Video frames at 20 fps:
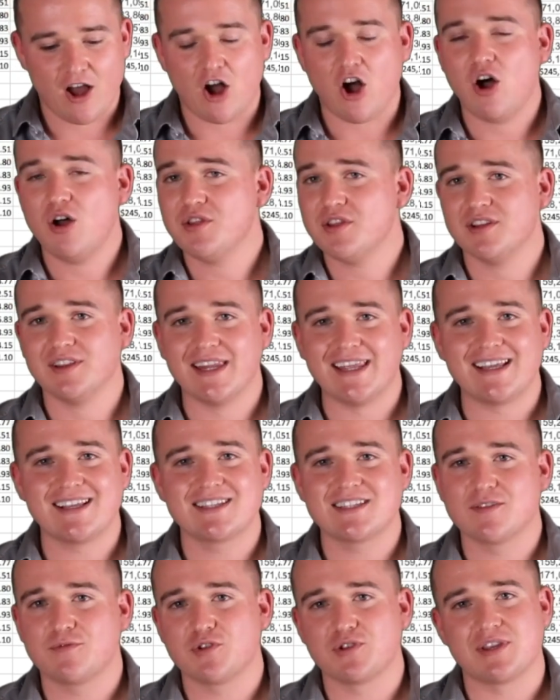all the
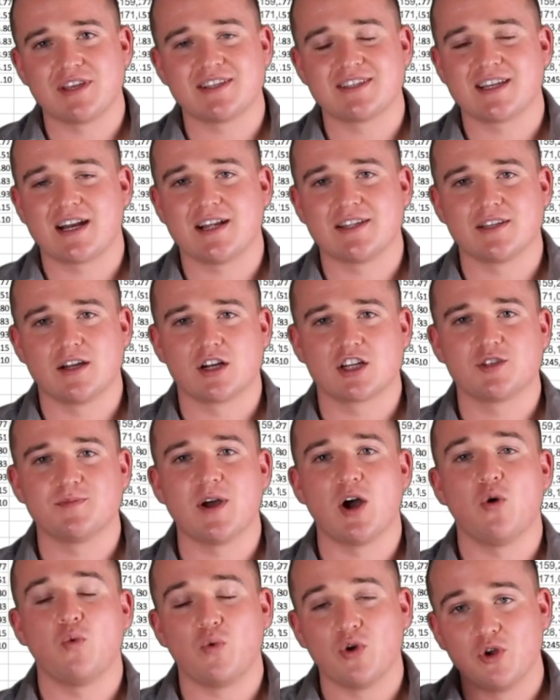links for things that I talked
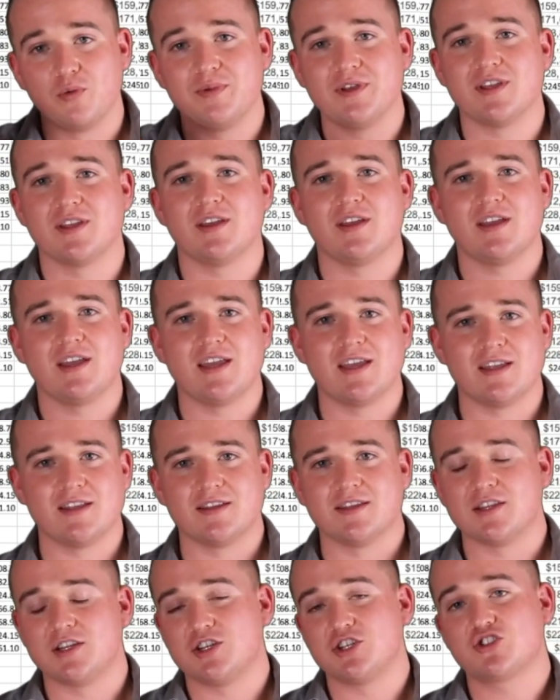about will be
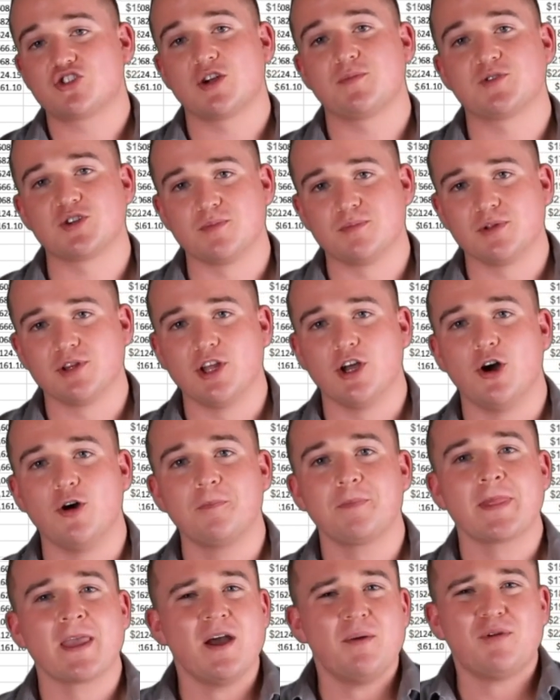in the description
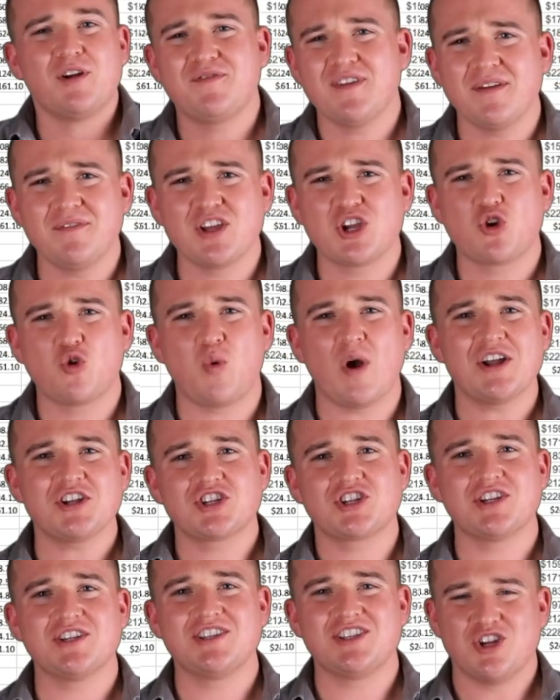below. But if you have any
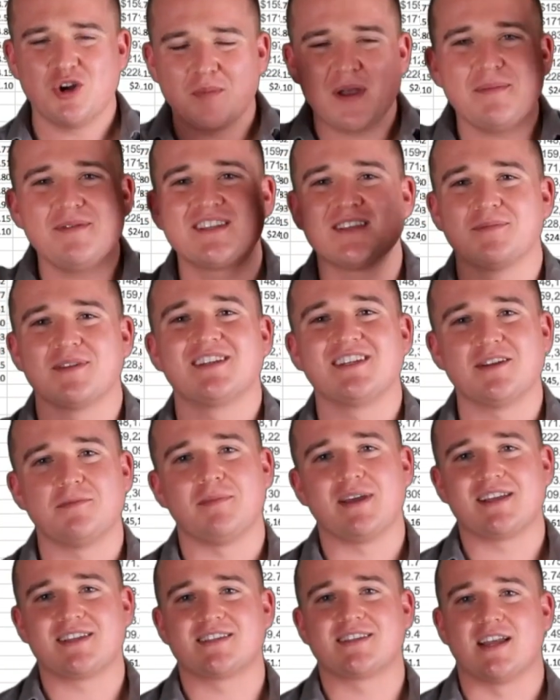questions, you know, maybe something didn't
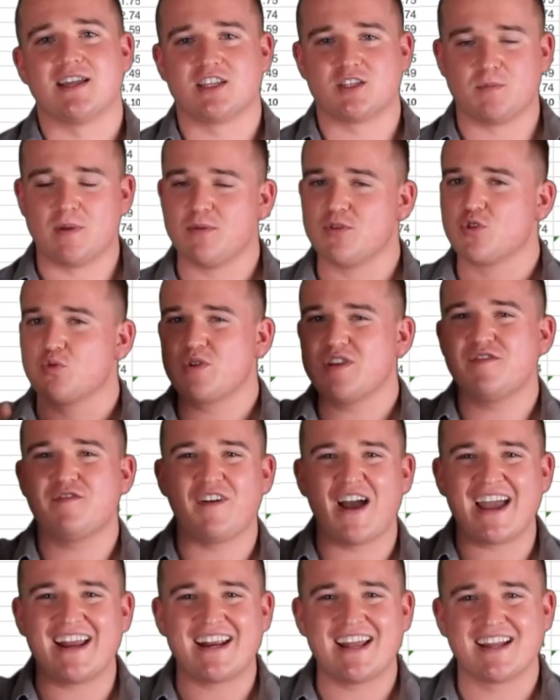make sense, maybe the
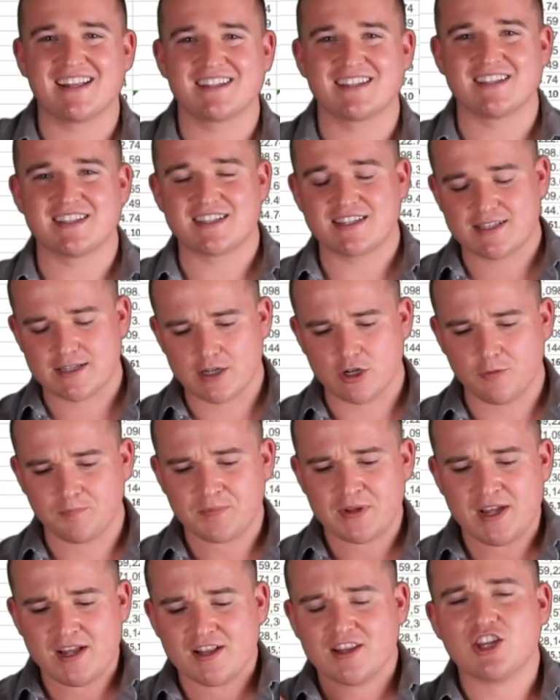refinance is still still
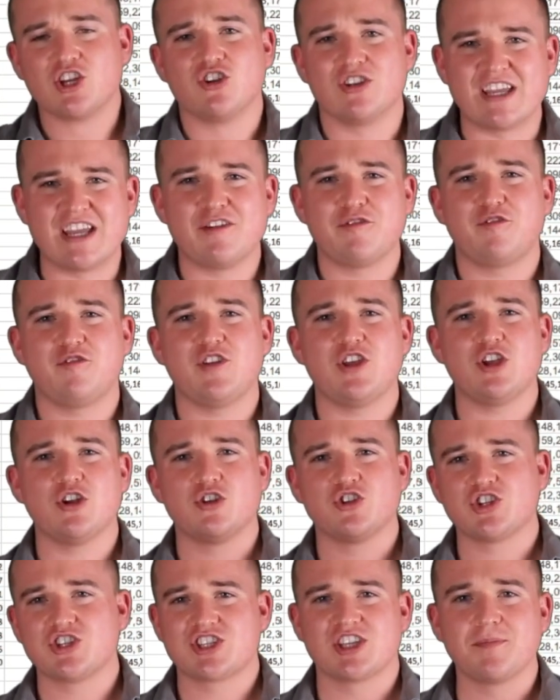a little iffy,
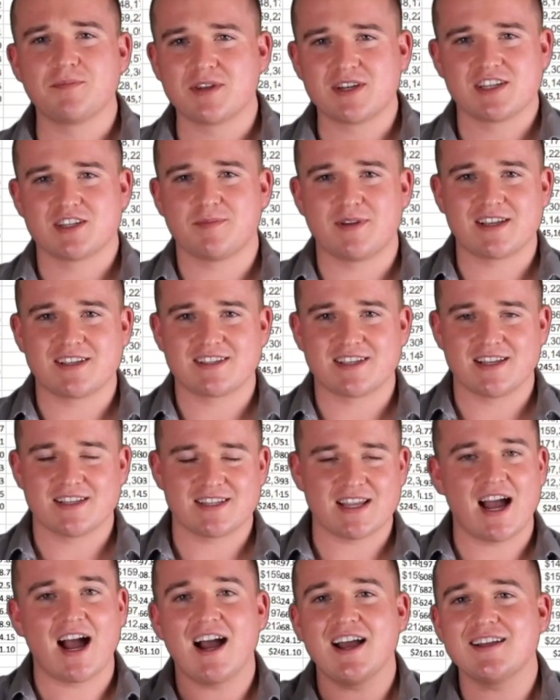or just something isn't making sense,
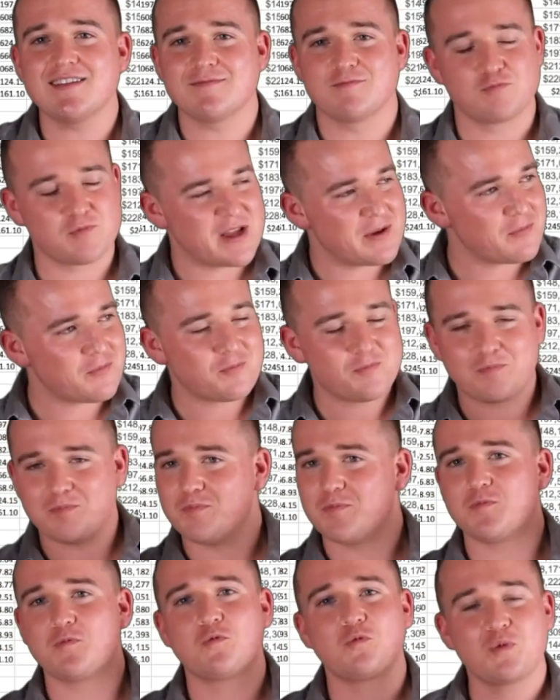I am
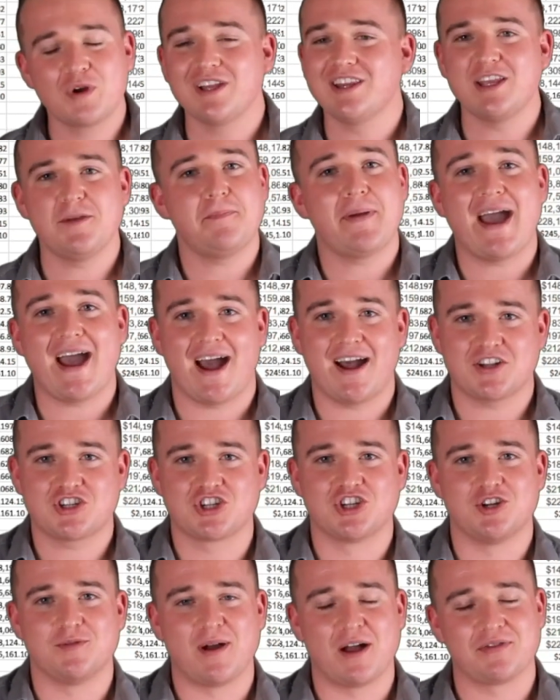really
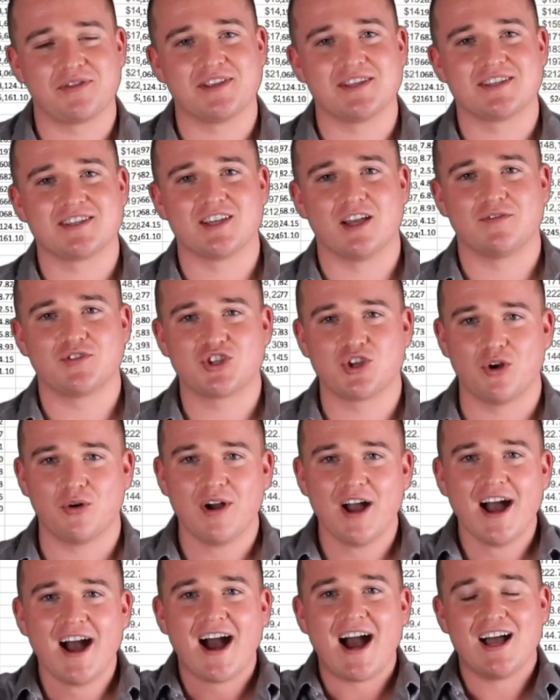passionate about this stuff. So
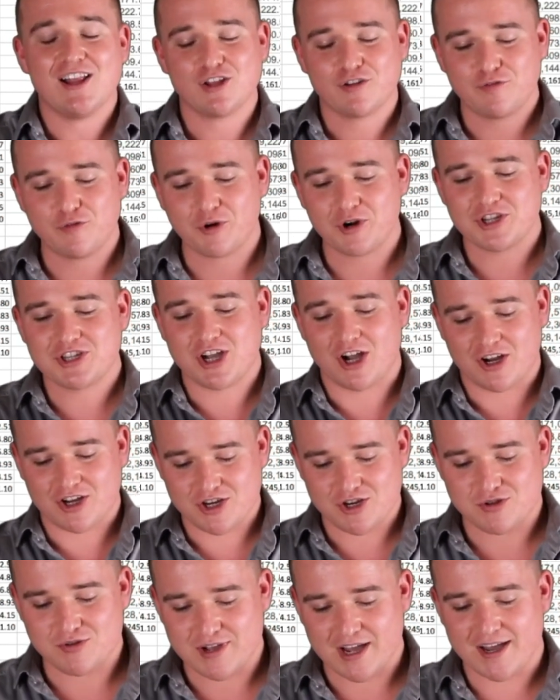I look forward to talking
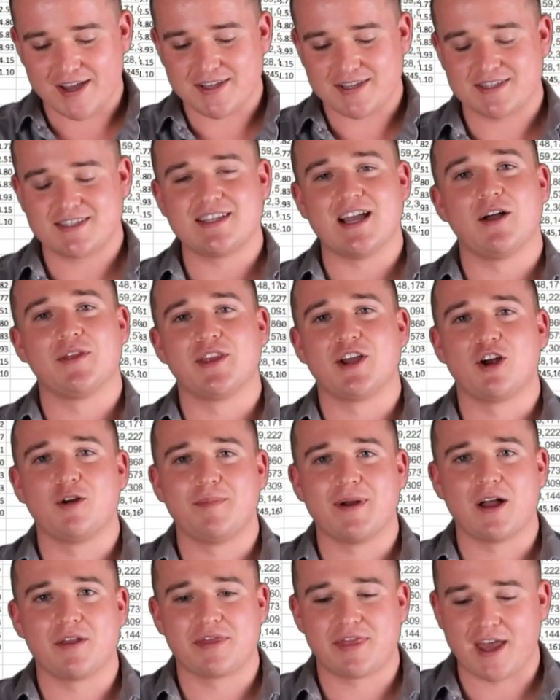to you guys down there about